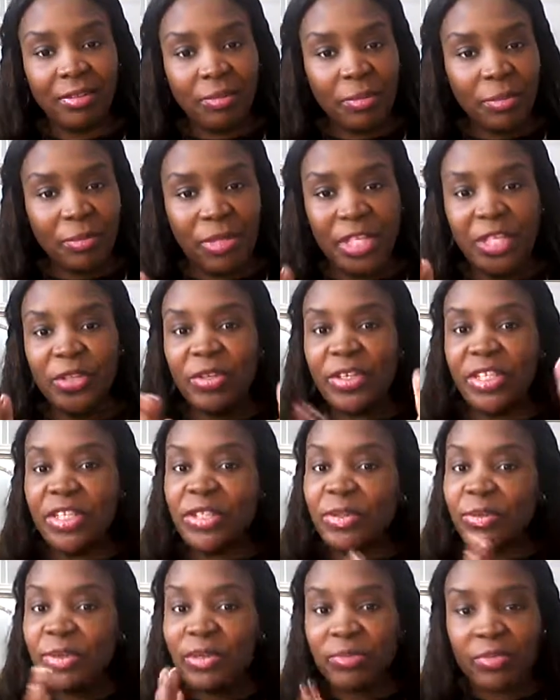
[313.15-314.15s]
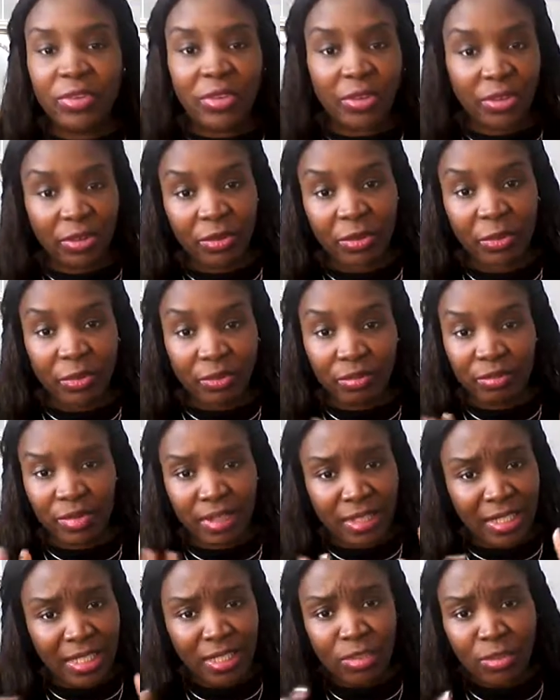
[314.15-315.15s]
I mean, you can do it for
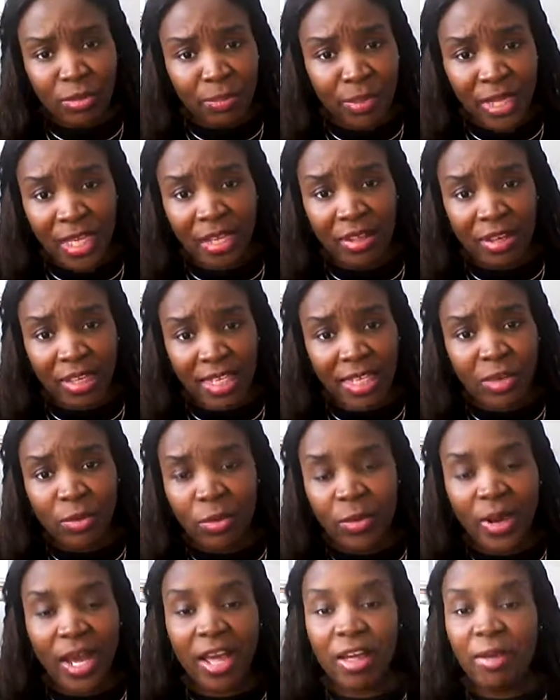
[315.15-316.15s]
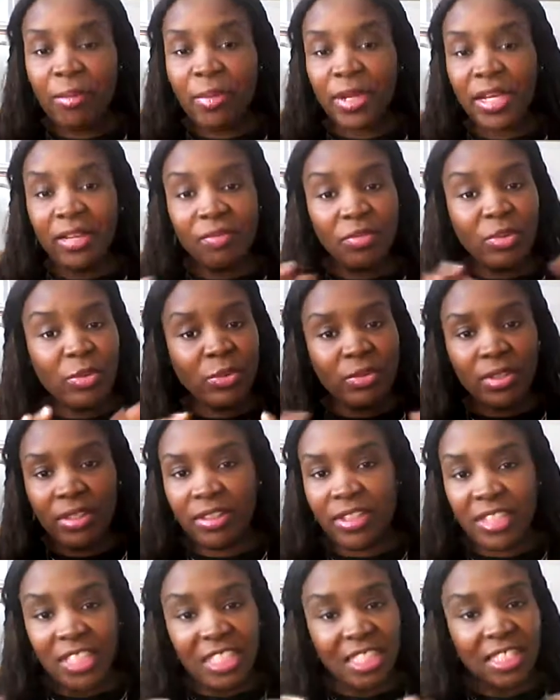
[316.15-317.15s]
a little while, but if you
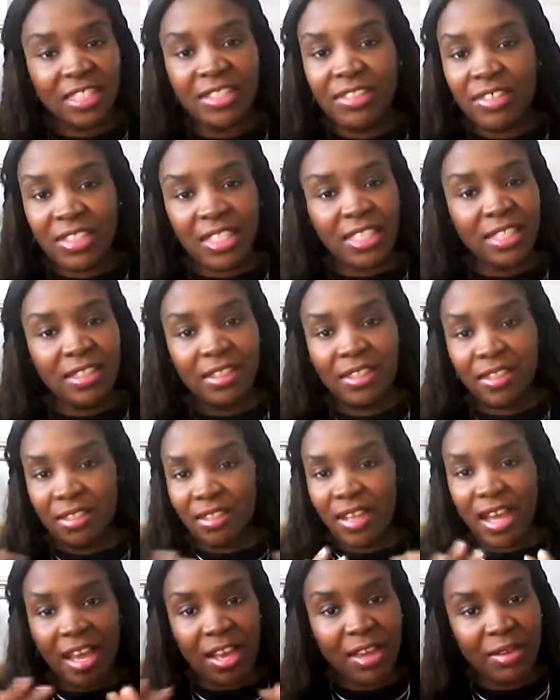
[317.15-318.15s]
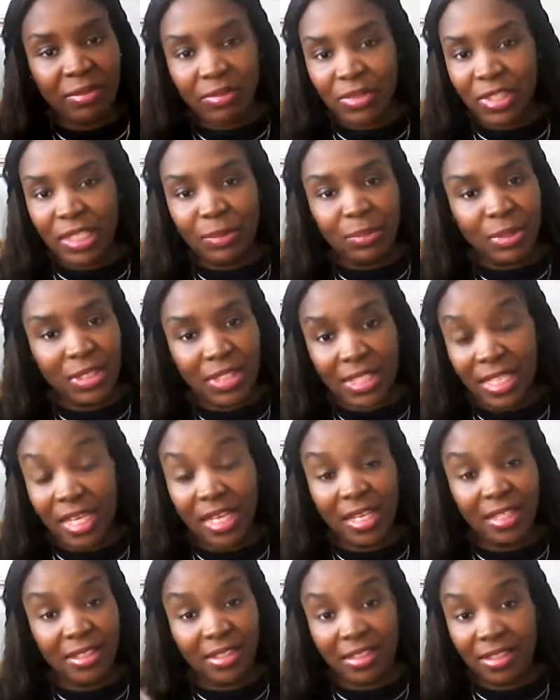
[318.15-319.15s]
continuously have sleepless
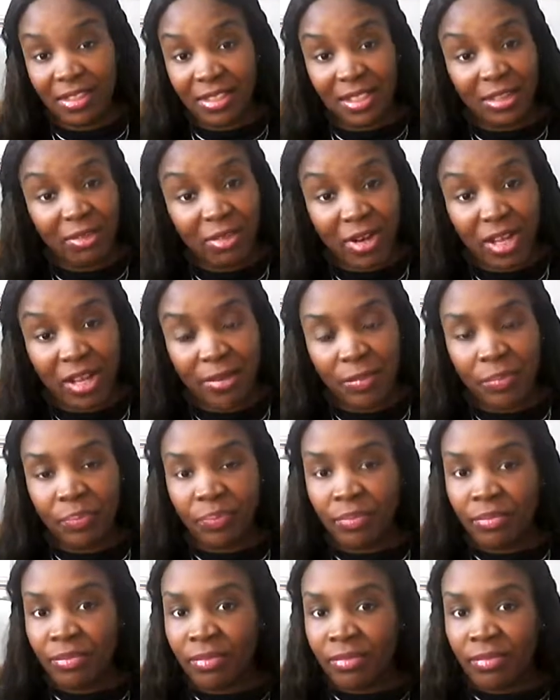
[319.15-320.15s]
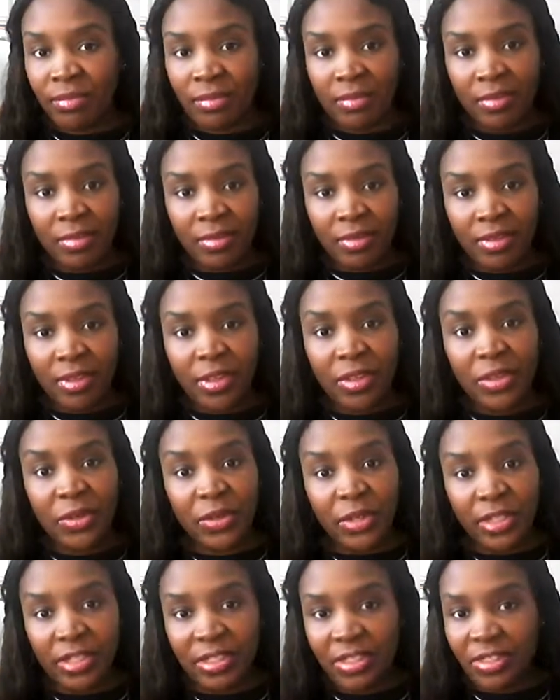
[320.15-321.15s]
nights, etc., you
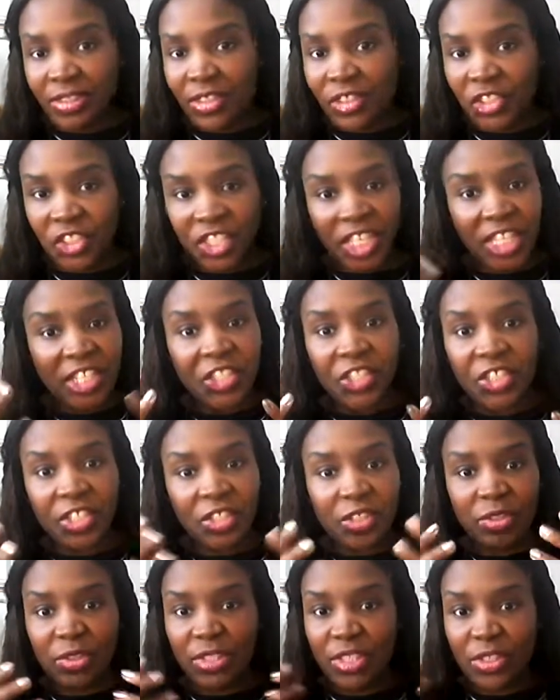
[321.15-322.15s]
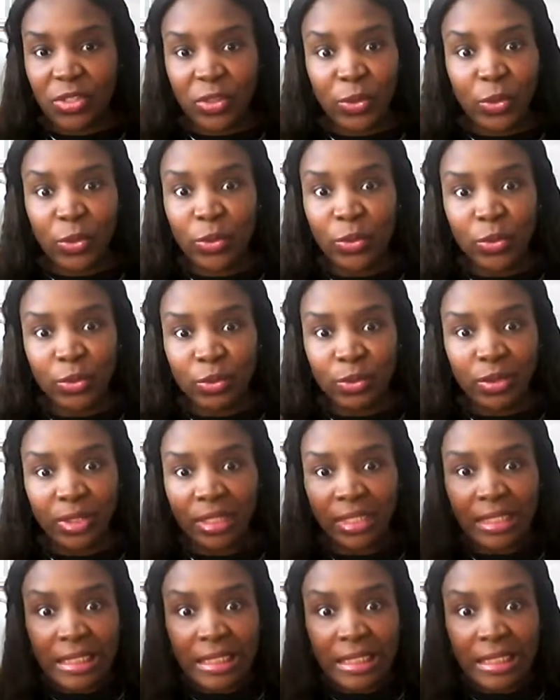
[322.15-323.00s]
can just change into this whole